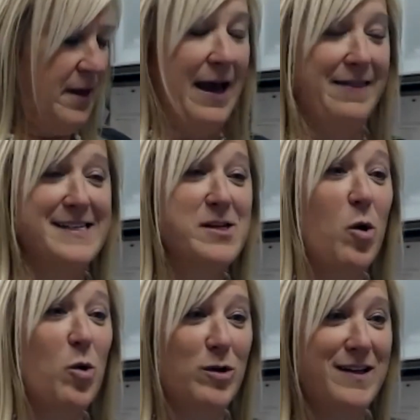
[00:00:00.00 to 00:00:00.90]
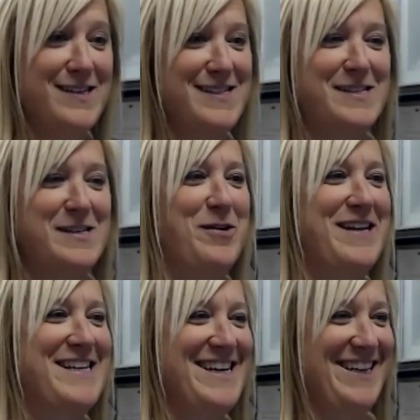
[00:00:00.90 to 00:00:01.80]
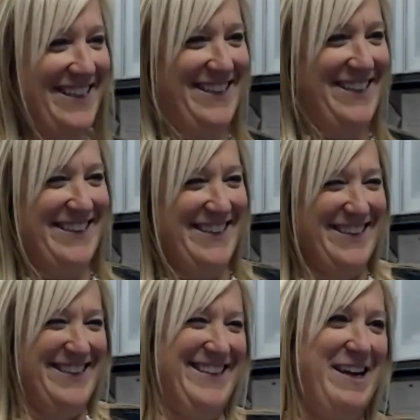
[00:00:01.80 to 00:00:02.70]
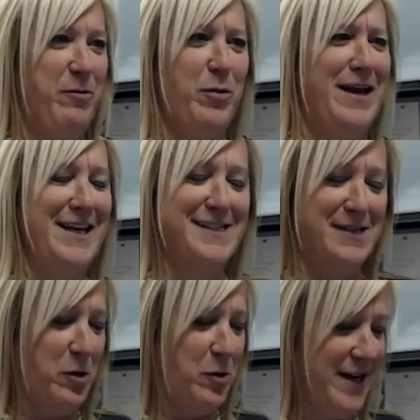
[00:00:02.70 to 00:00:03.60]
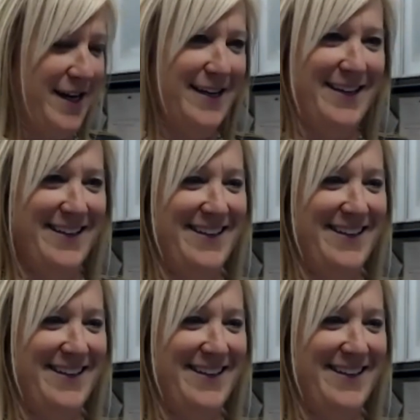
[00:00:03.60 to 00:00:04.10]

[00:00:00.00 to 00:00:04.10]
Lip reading: On this cold and snowy day, rainy, snowy day.